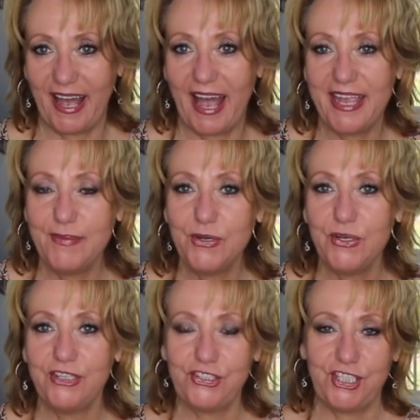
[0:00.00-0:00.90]
I am
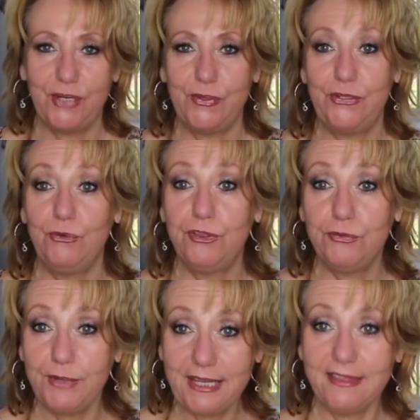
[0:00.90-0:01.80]
going to share with you
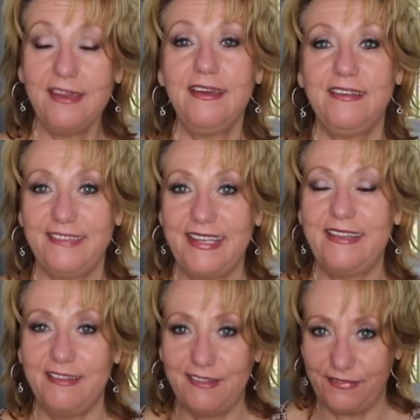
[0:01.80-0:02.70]
three things
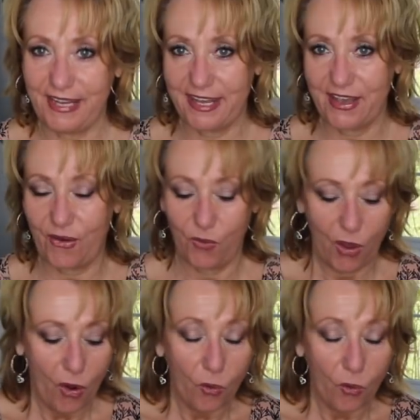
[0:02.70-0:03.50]
in this video.